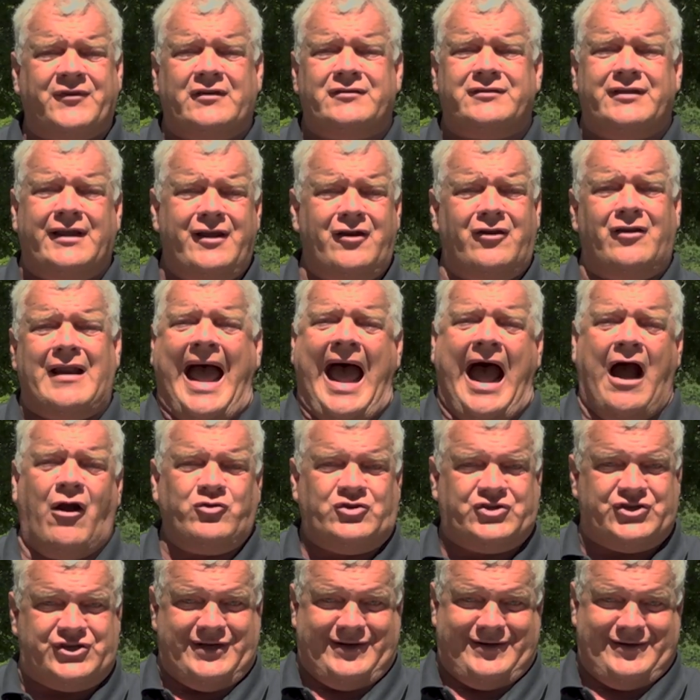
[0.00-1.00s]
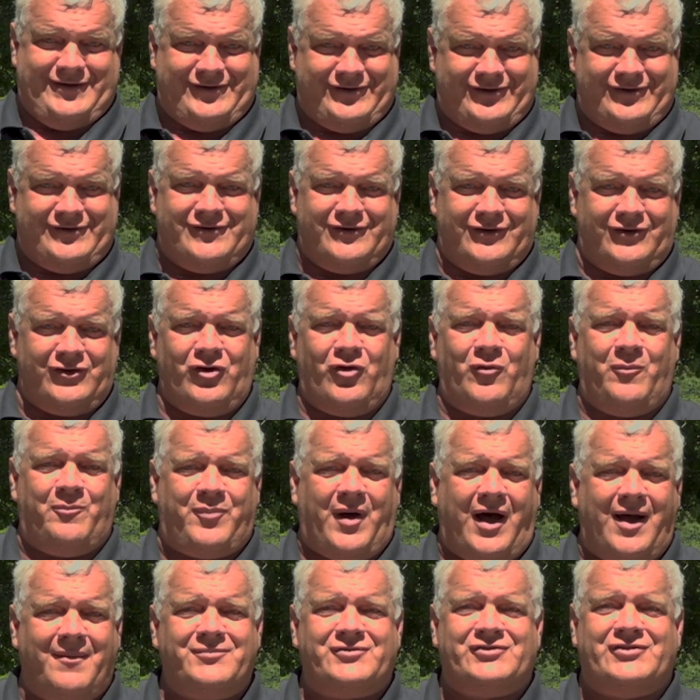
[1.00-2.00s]
the little ouchies, the little
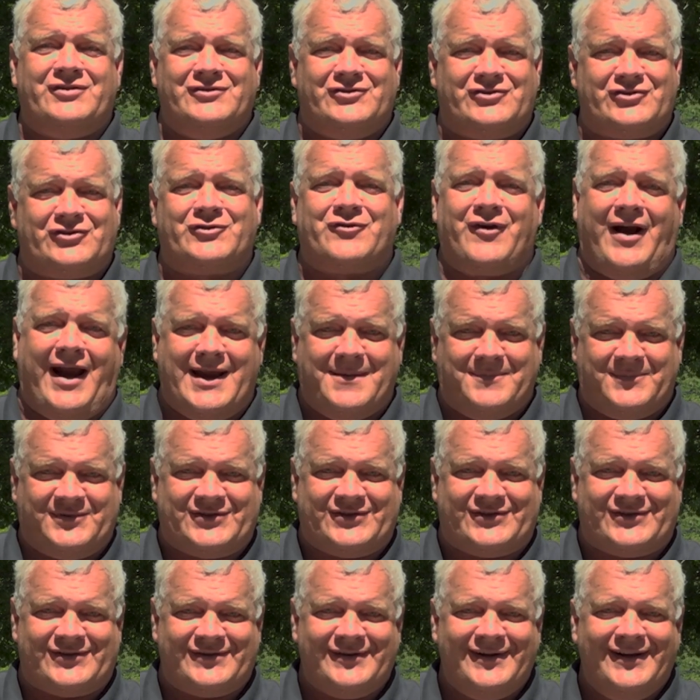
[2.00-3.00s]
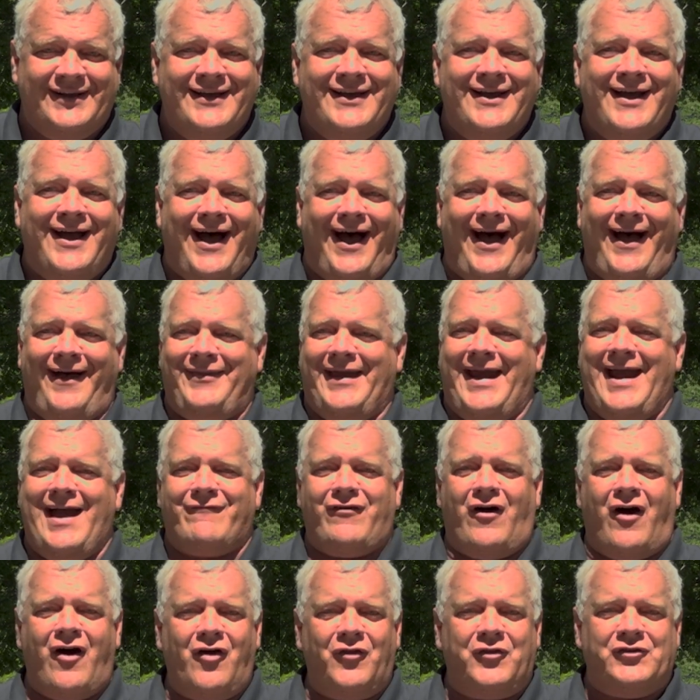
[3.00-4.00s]
bumps and scrapes. They
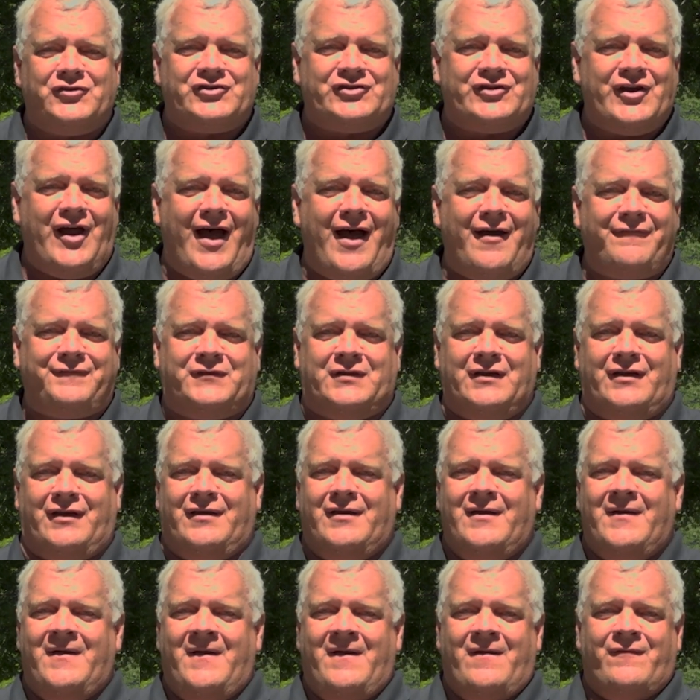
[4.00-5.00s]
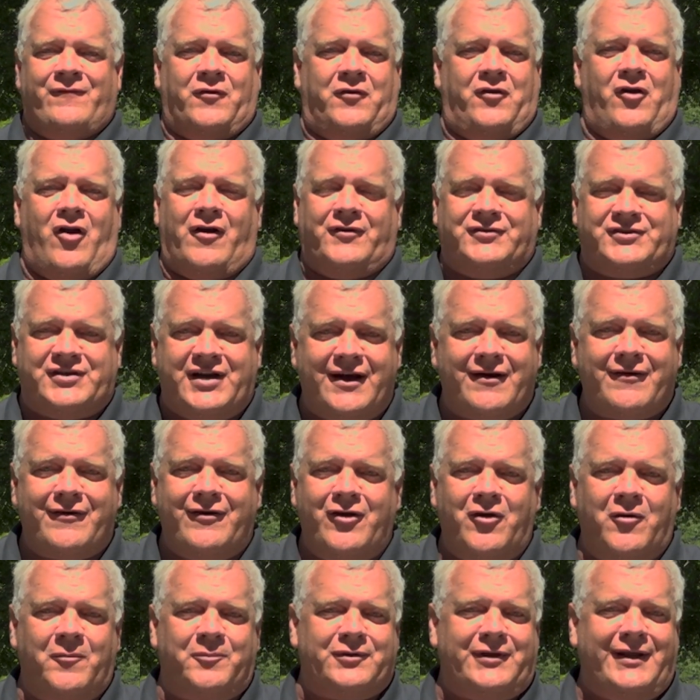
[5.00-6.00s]
have all the stuff for an
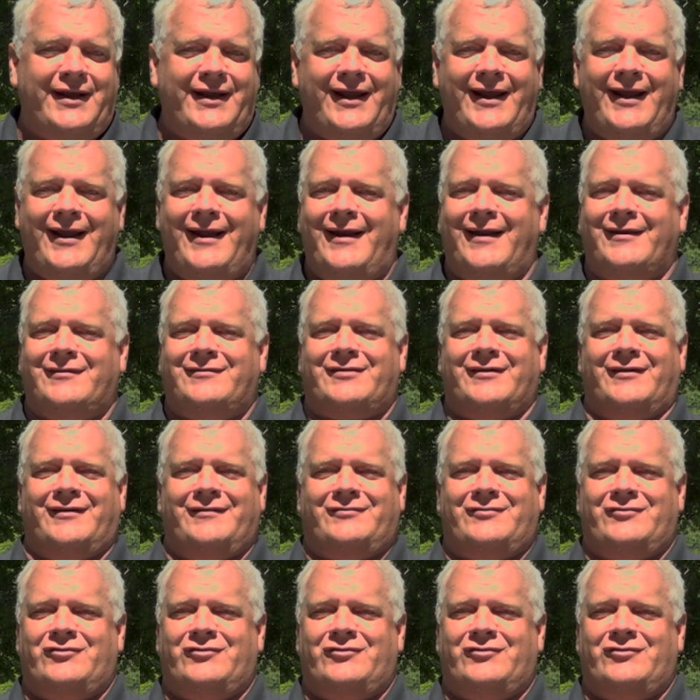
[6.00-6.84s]
arterial bleed and to